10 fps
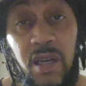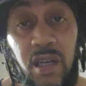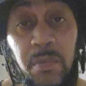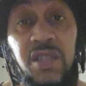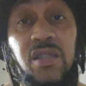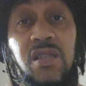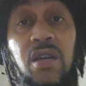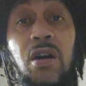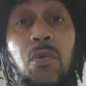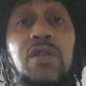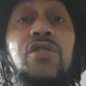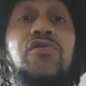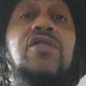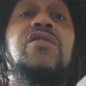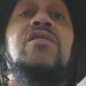And let me just tell y'all what the
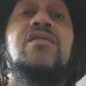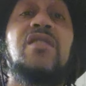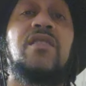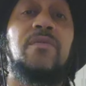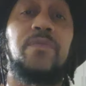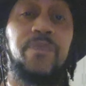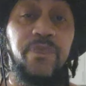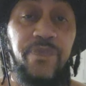Christian said.